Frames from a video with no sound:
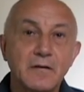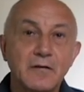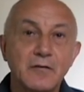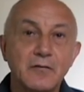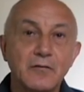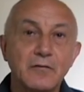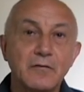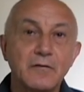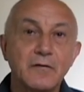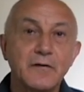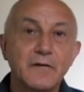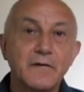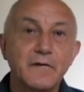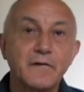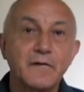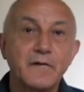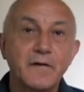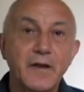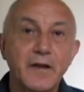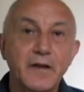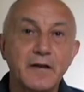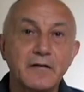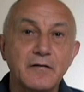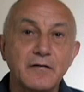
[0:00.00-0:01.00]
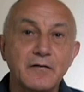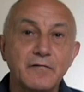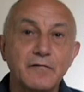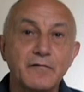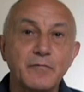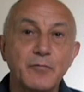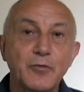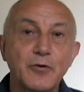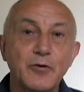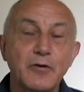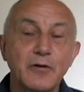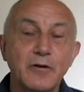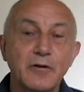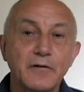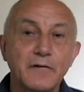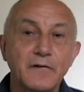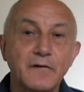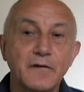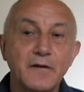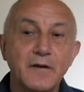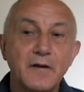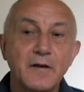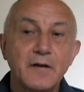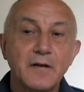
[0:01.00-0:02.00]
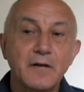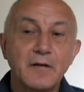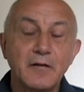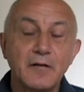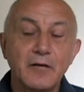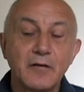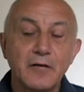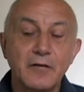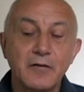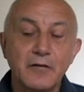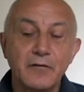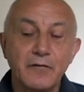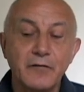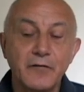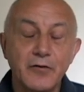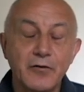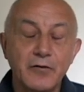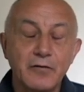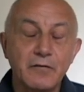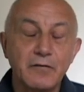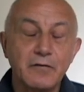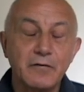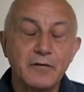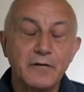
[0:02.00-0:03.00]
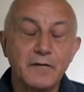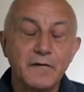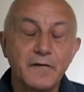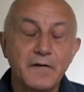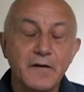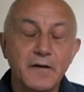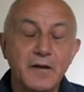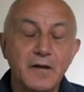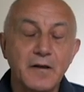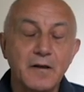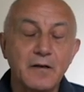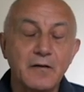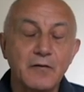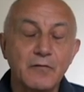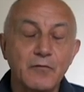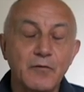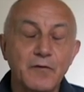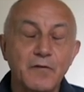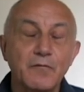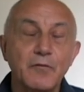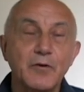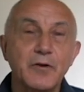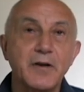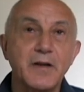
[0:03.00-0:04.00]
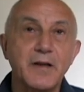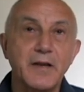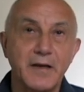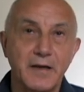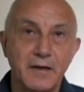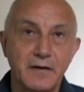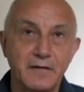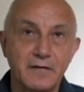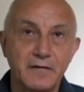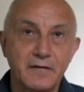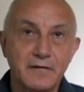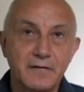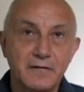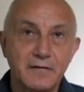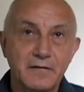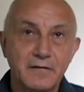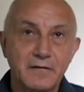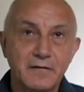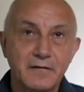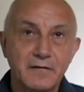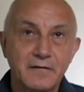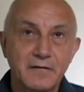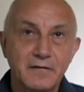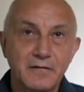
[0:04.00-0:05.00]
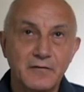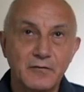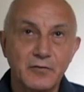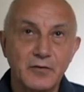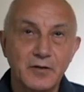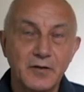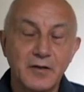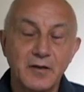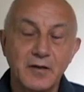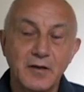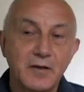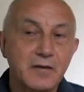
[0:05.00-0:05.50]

this active pause, they're staying with one hand, okay?